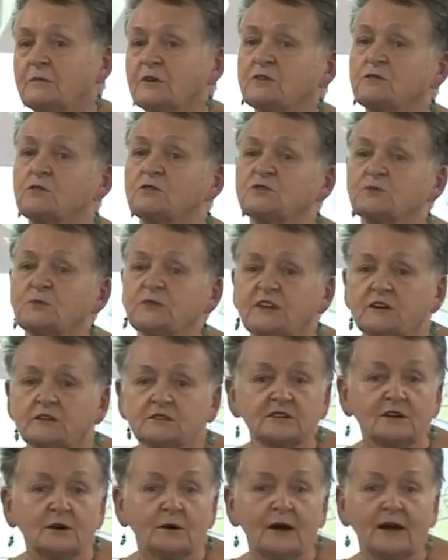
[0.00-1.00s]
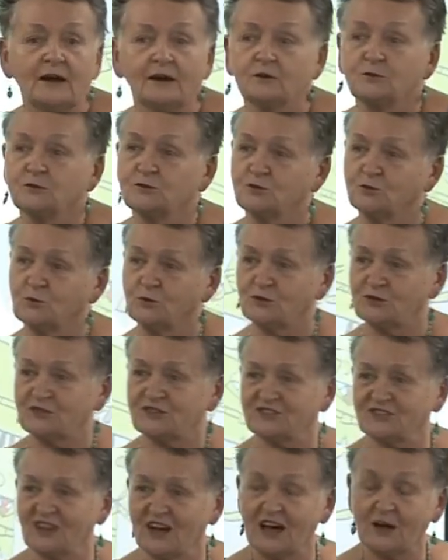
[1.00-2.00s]
But of course we don't know how good you were
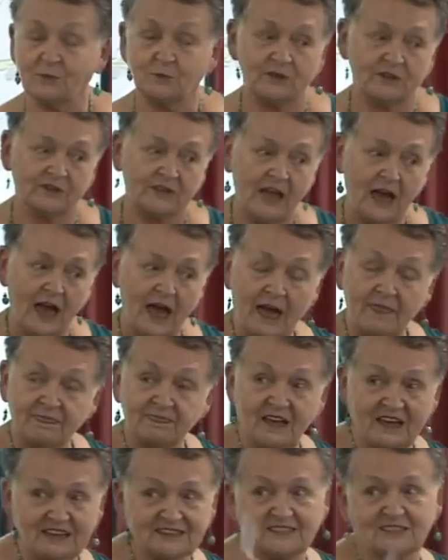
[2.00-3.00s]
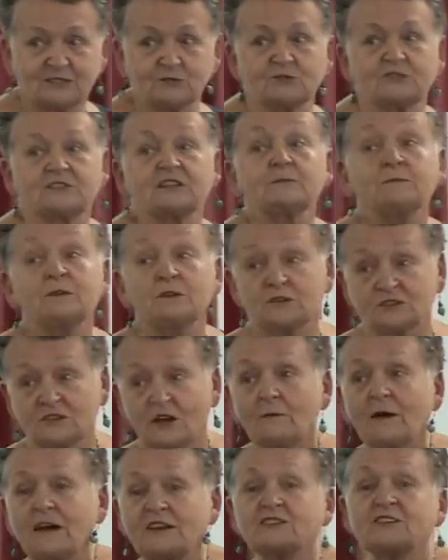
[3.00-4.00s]
to start with, and that's interesting because
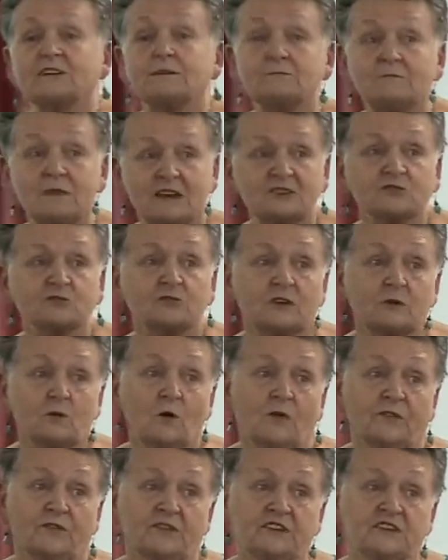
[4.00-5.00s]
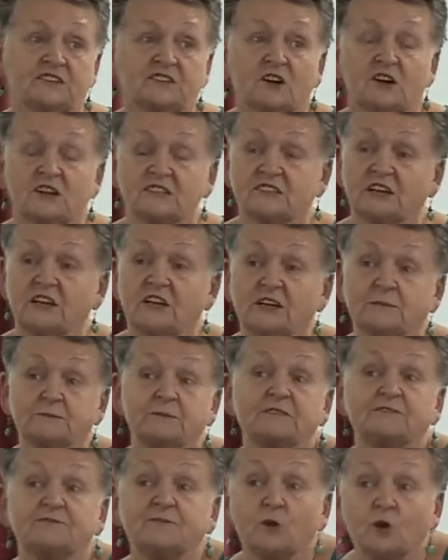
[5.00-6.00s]
I'm actually measuring what these guys are
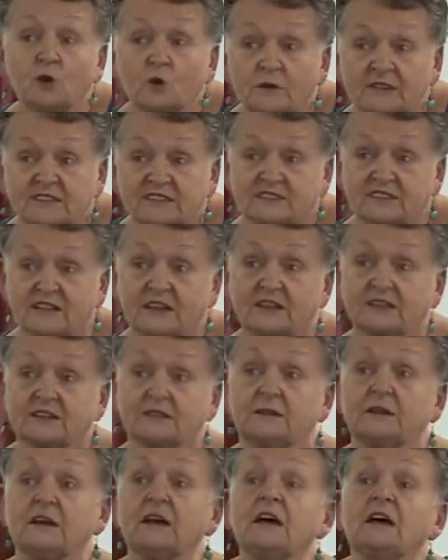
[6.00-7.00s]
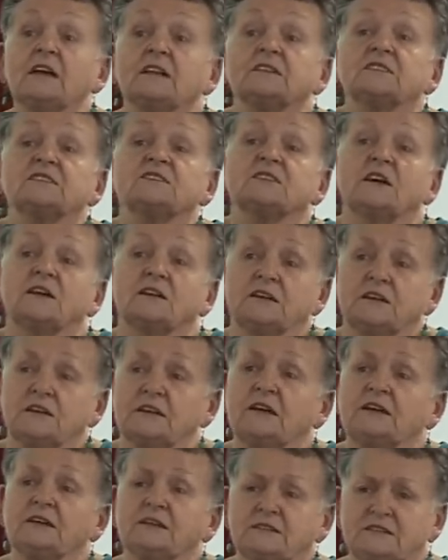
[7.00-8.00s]
like before we start the, the
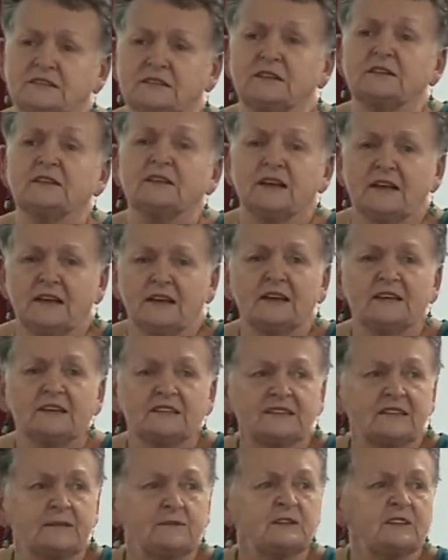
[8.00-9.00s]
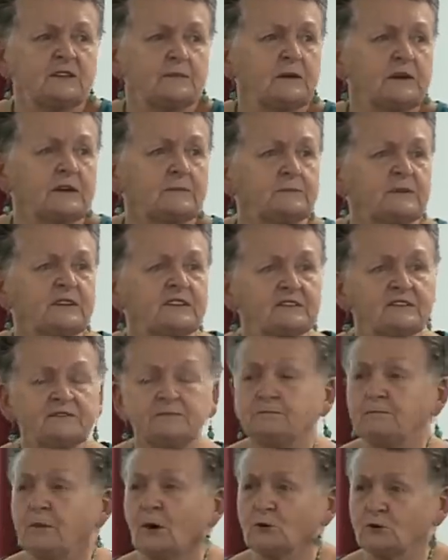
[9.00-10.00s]
study. And uh, seems to be a bit
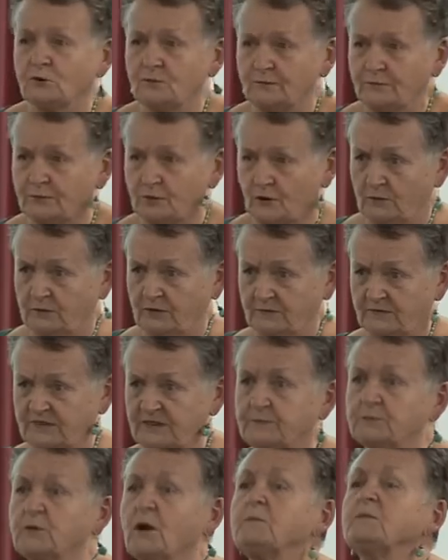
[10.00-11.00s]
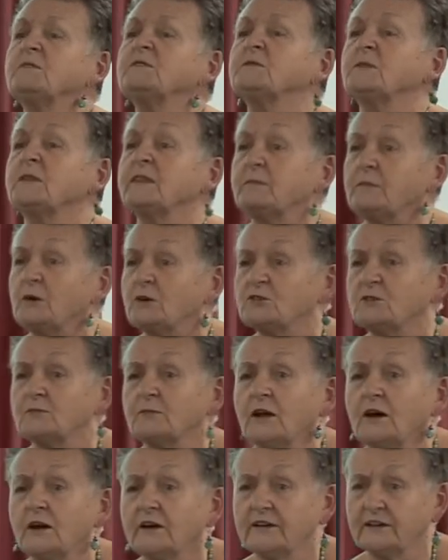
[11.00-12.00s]
of bottom problems. There are problems with the
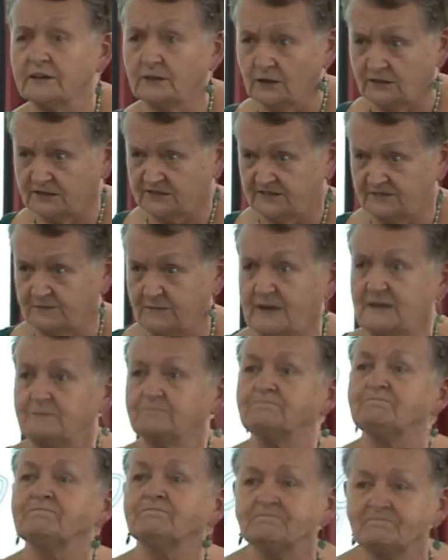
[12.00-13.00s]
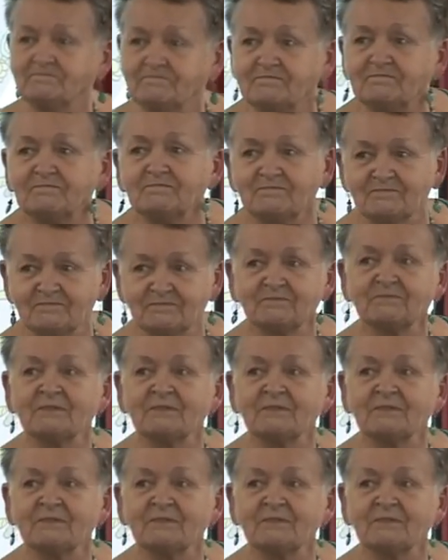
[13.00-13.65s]
bottom line in lots of men. Mm.